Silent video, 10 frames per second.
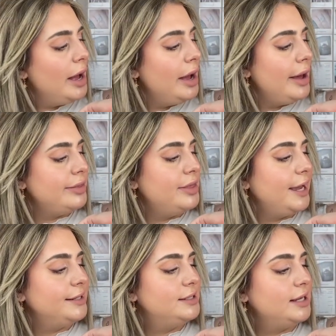
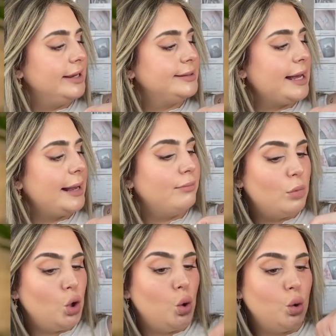This is a
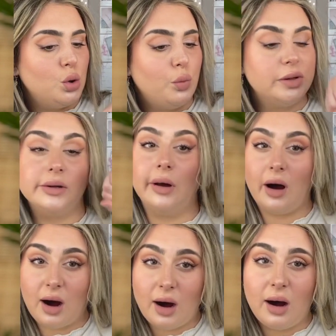moon with
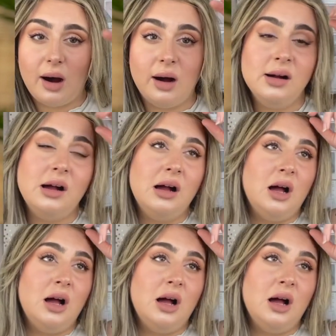an R.